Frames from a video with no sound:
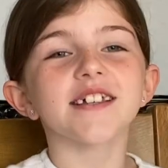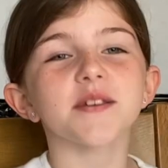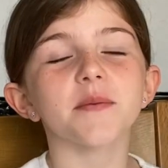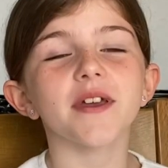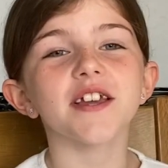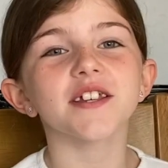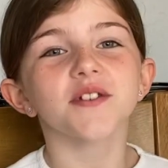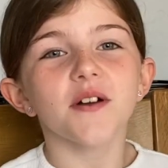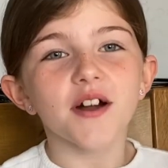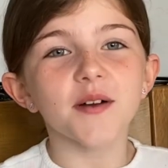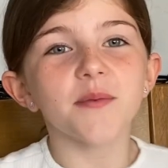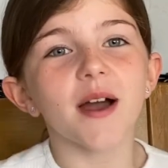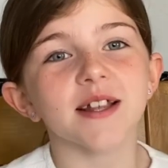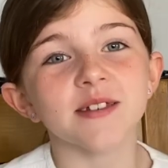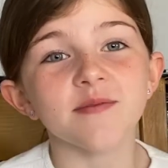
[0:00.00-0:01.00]
recipes. Welcome
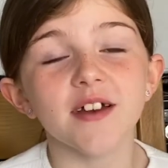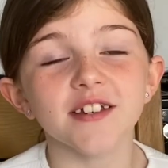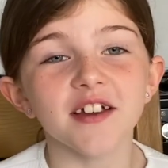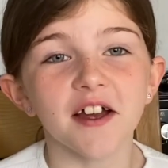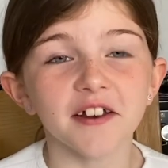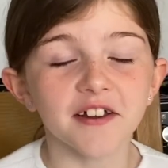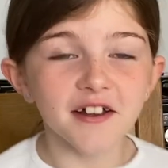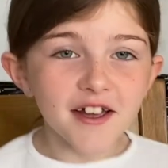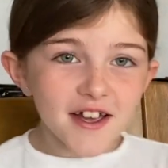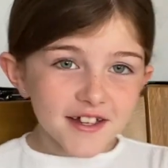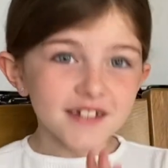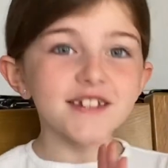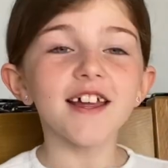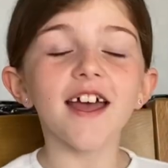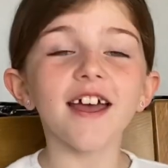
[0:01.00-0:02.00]
back to my channel.
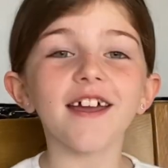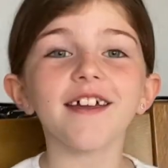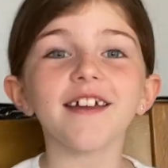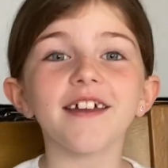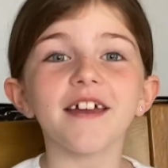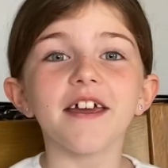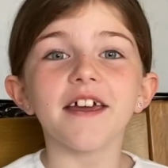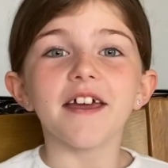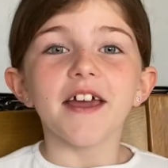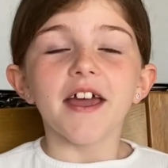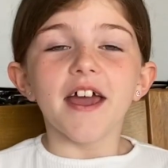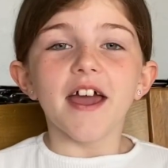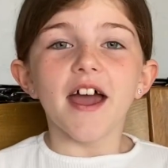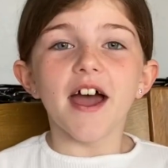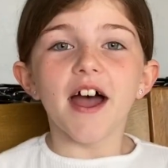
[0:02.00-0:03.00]
Today
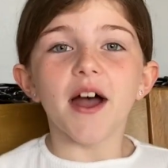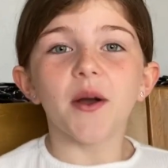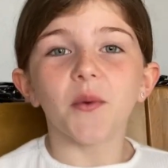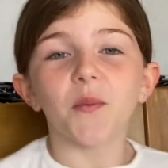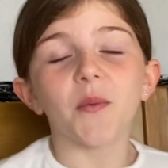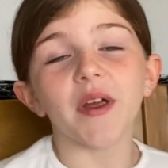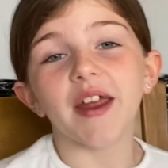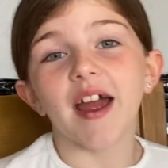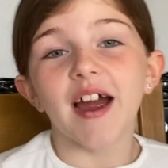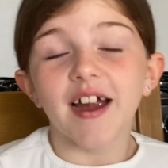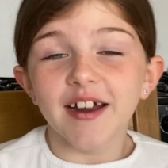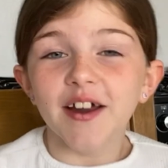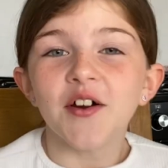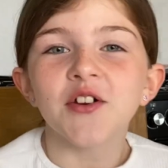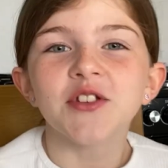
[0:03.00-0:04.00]
uh, we are
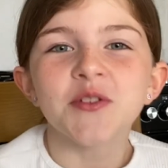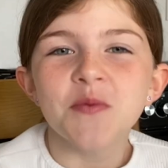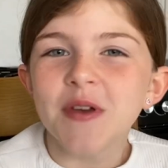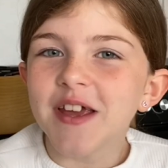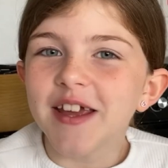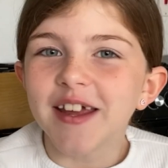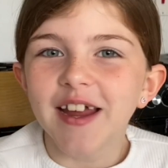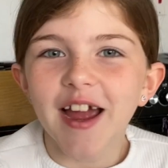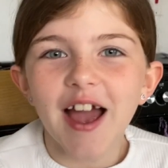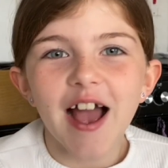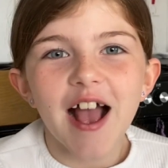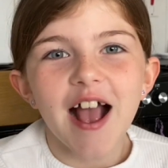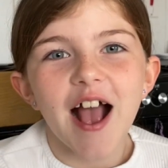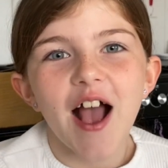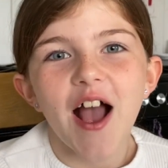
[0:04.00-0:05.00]
going to be
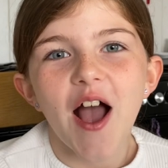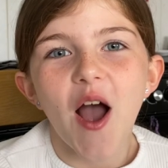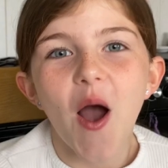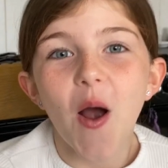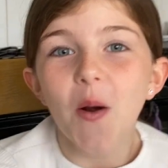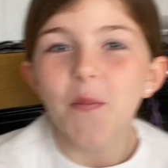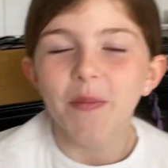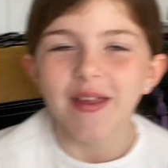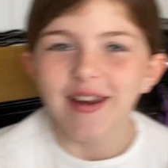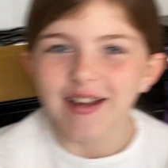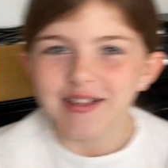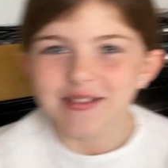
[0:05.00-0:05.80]
opening